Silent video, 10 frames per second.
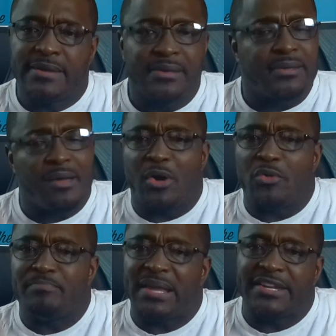Come on,
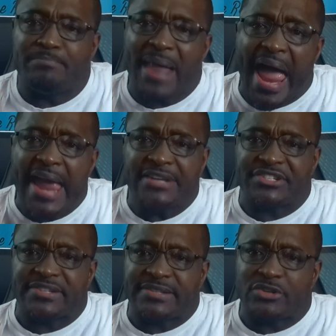Billy Blanks,
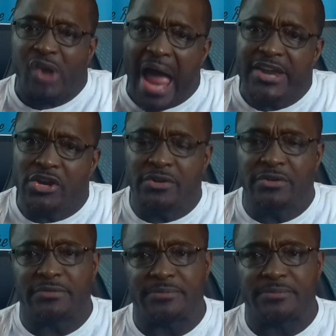Crier.